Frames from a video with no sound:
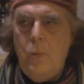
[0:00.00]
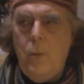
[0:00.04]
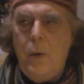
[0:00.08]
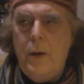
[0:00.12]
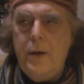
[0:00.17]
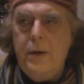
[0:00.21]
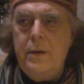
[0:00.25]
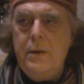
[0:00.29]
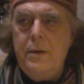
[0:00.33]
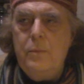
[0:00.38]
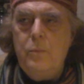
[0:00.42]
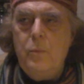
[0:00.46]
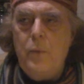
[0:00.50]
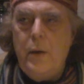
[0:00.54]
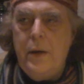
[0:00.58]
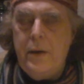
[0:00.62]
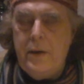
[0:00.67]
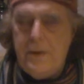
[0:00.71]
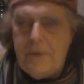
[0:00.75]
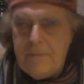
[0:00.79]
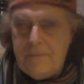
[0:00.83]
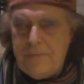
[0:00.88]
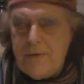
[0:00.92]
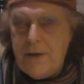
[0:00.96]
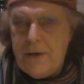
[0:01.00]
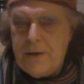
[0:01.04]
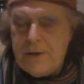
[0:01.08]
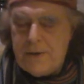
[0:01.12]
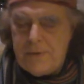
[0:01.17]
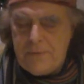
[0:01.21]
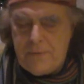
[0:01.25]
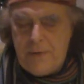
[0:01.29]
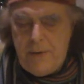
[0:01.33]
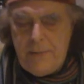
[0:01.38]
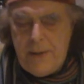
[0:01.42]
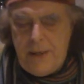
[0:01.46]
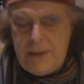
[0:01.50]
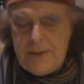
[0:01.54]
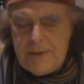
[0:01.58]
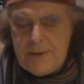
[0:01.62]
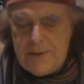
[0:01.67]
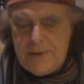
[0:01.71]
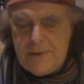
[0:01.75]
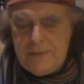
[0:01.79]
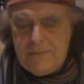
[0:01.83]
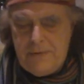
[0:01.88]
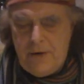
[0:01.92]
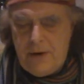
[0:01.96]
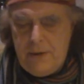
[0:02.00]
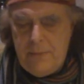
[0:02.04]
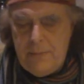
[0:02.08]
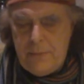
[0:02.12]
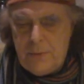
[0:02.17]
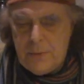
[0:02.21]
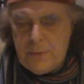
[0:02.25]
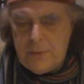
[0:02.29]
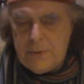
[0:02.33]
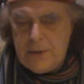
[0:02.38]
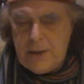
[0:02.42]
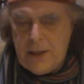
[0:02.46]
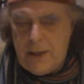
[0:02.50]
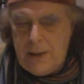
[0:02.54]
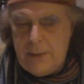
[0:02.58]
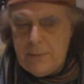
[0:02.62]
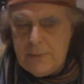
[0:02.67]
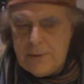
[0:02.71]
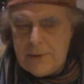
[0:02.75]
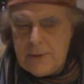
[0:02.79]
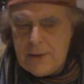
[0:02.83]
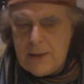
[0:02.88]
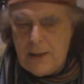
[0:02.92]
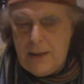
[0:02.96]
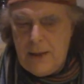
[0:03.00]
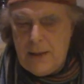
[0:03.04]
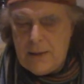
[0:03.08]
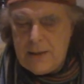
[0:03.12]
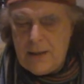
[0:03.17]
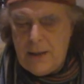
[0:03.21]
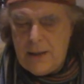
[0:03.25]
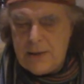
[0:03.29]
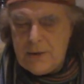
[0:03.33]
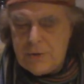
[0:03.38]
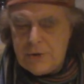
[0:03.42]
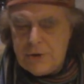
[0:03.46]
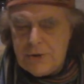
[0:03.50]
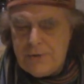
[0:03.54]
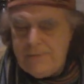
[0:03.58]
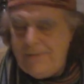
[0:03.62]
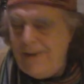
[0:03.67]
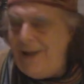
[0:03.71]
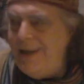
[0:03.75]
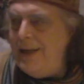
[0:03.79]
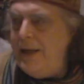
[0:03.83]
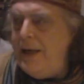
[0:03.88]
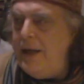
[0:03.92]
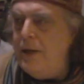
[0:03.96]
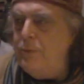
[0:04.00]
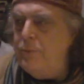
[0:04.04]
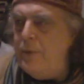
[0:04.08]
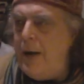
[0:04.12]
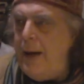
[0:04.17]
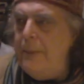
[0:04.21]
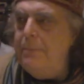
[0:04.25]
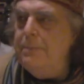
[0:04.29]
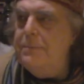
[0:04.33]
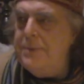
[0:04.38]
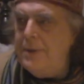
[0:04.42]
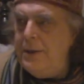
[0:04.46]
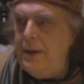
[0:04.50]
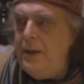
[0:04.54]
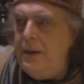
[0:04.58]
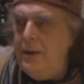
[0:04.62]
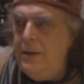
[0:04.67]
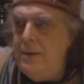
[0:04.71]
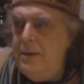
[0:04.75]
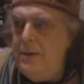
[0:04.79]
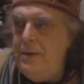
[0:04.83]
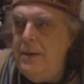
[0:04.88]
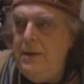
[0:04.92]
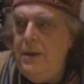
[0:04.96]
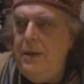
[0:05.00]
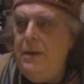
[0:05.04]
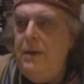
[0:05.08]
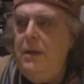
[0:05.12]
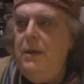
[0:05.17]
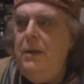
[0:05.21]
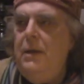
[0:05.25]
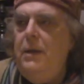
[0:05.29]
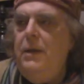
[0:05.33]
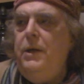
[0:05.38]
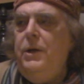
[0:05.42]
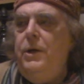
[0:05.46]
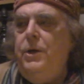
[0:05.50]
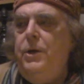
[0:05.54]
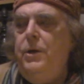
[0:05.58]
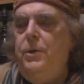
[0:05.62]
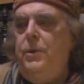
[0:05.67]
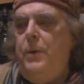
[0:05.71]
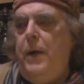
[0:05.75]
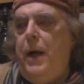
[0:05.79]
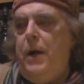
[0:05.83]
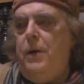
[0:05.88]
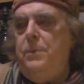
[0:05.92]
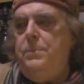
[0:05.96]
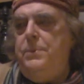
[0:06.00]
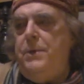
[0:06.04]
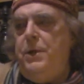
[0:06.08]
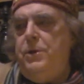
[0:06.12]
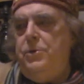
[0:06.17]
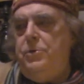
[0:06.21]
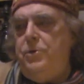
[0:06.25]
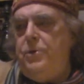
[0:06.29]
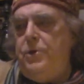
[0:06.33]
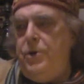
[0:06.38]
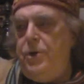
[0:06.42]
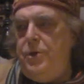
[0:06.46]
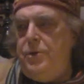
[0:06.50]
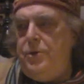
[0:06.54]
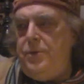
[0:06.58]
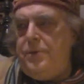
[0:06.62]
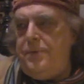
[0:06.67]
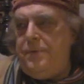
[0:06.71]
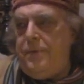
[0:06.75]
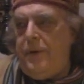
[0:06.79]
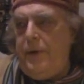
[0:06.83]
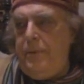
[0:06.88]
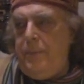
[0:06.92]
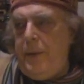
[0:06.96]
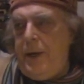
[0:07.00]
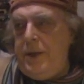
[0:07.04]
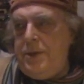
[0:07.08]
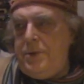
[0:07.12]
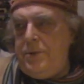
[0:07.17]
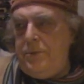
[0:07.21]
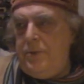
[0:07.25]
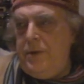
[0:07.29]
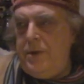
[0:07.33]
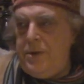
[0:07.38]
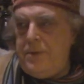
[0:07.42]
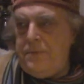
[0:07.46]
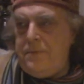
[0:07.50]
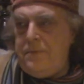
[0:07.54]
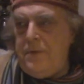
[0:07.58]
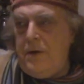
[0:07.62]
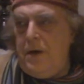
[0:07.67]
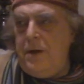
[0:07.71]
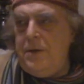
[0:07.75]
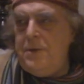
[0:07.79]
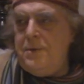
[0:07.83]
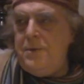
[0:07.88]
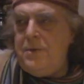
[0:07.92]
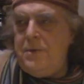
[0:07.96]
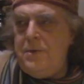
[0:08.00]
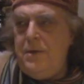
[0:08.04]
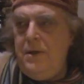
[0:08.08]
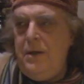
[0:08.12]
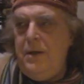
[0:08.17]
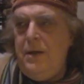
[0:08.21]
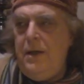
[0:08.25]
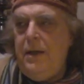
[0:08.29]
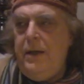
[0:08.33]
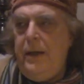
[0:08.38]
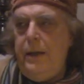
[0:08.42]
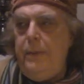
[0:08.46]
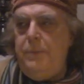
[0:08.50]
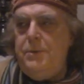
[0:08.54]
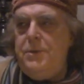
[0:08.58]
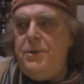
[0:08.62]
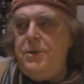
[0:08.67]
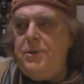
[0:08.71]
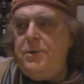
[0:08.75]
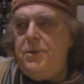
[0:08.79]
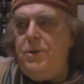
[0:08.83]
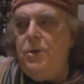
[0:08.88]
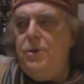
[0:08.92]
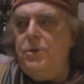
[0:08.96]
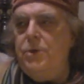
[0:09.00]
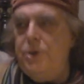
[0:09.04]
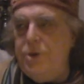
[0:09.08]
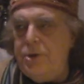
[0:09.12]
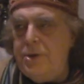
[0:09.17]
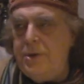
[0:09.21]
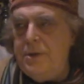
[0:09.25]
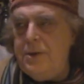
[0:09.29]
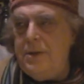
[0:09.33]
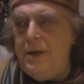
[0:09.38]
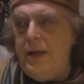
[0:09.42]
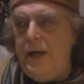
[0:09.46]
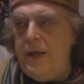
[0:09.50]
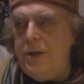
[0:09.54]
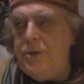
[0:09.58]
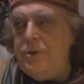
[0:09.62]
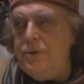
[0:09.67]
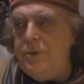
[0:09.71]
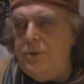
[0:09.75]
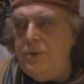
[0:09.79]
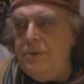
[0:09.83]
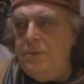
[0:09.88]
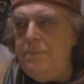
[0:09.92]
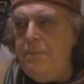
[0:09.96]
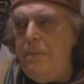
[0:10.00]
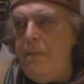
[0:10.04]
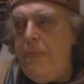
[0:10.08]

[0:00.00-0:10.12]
of the first Freemasons, very important guy, was a guy called Chevalier Ramsay, who helped introduce Freemasonry to France. He was a Scottish intellectual.